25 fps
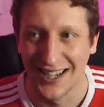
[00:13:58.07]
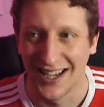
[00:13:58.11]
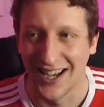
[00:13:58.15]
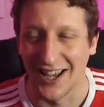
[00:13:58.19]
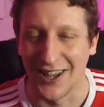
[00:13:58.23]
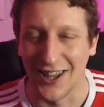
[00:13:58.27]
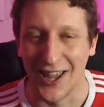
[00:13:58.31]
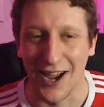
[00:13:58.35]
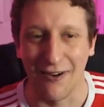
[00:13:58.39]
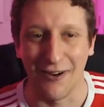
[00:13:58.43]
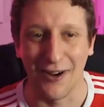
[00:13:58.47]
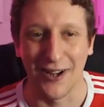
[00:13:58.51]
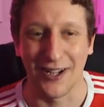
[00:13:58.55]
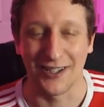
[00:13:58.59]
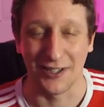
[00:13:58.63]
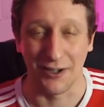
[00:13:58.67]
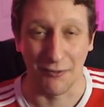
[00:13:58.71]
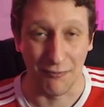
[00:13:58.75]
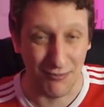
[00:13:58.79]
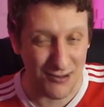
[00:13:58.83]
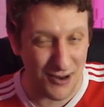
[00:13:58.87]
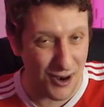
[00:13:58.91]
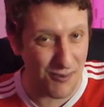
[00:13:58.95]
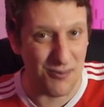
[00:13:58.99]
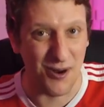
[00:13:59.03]
and there it is, a
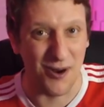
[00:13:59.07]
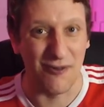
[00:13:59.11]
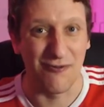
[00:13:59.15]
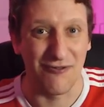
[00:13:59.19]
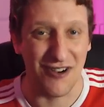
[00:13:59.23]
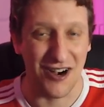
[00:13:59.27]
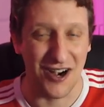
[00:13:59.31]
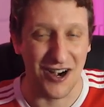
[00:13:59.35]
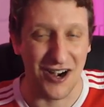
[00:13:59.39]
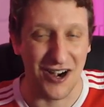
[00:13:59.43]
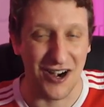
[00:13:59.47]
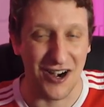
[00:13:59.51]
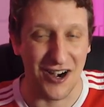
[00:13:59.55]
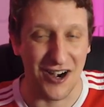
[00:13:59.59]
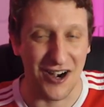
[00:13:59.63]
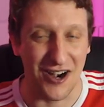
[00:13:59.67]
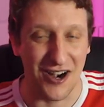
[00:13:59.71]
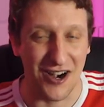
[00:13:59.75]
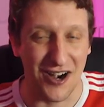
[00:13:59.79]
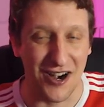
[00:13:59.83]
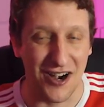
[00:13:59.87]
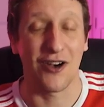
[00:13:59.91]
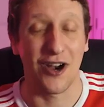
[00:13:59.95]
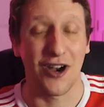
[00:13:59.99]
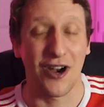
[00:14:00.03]
proper Freddie
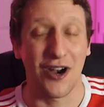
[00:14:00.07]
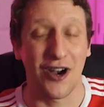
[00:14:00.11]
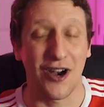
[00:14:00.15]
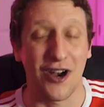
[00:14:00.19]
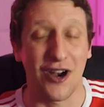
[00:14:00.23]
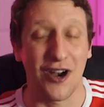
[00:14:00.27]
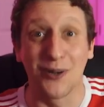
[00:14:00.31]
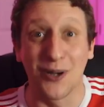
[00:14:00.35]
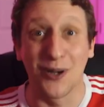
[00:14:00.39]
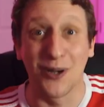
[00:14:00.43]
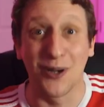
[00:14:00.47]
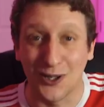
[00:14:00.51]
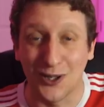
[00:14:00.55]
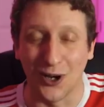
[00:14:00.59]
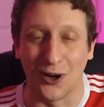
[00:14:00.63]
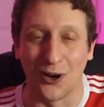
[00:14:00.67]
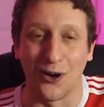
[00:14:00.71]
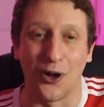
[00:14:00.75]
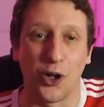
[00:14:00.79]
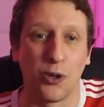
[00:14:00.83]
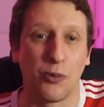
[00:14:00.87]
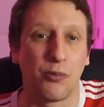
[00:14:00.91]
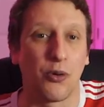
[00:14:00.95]
Ljungberg goal,